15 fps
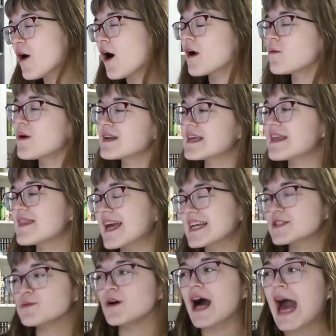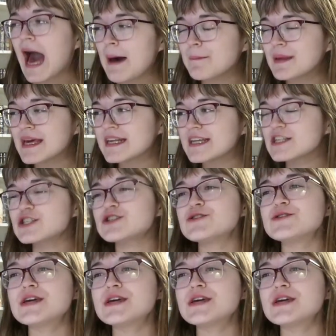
on what he thinks will happen to